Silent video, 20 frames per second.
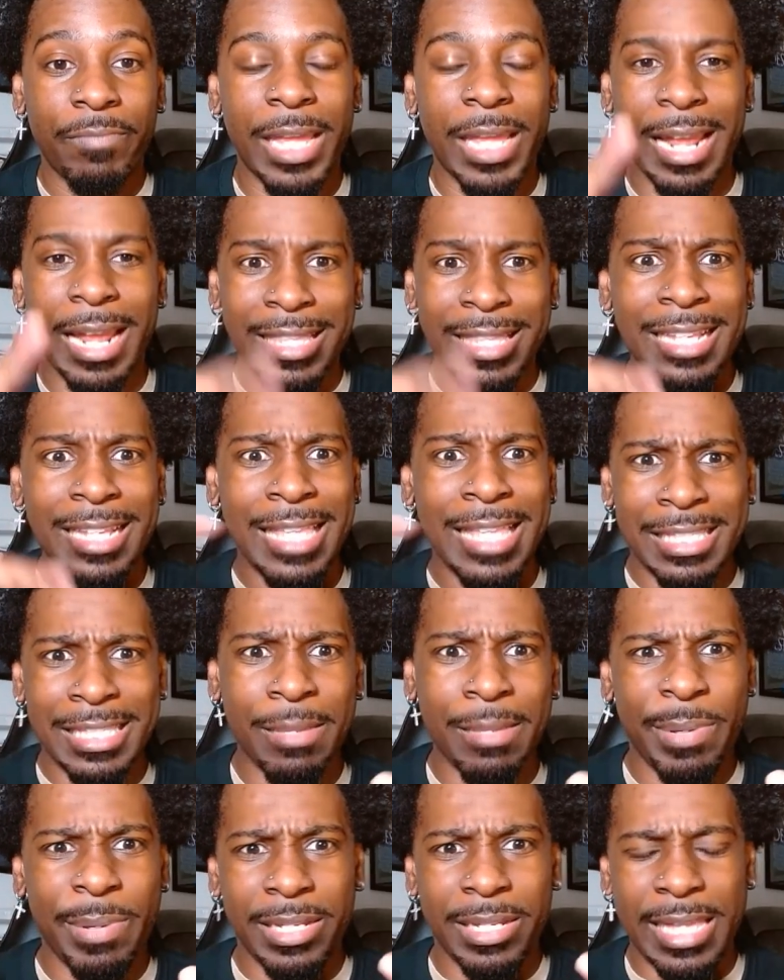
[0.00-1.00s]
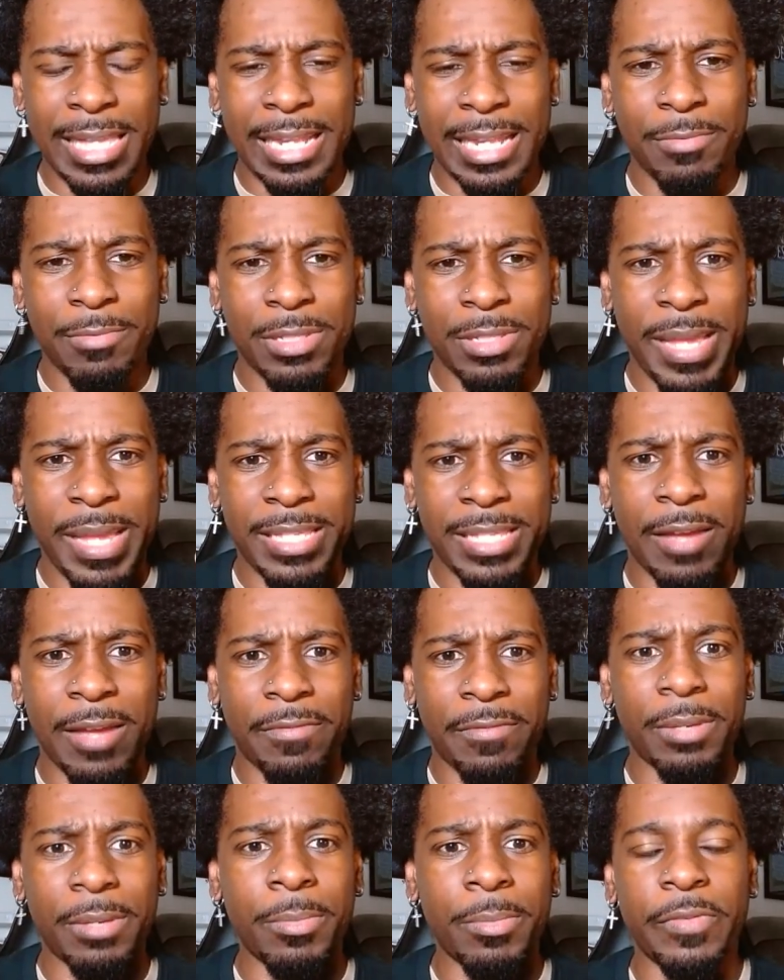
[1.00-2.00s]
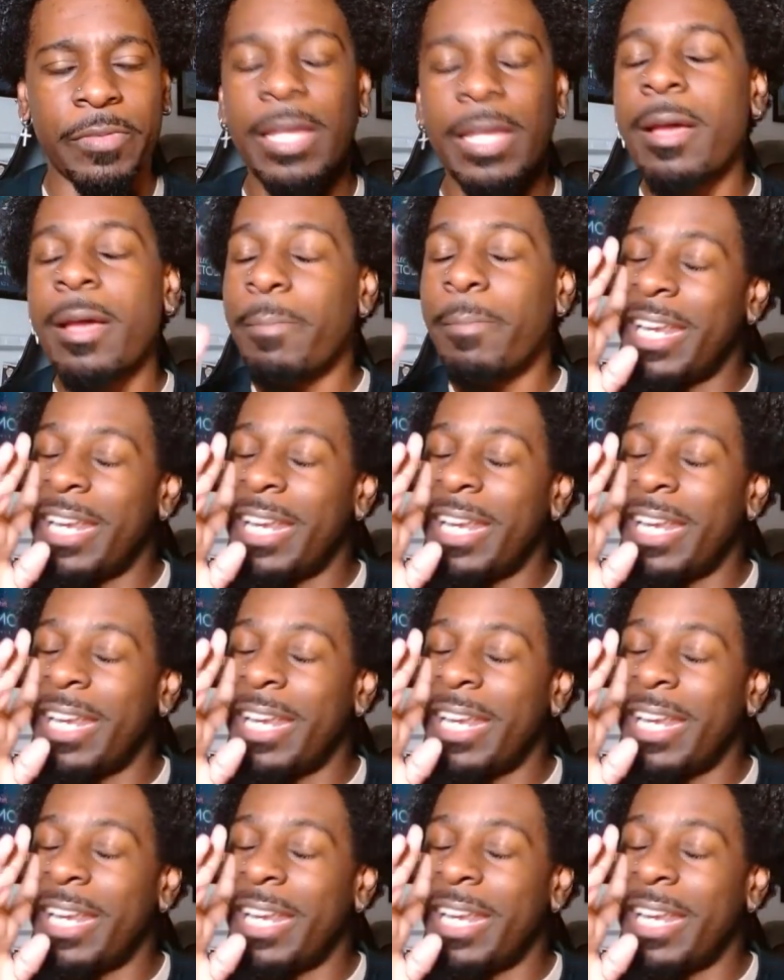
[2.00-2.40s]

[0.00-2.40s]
And I think that's the book that it was based off of the movie.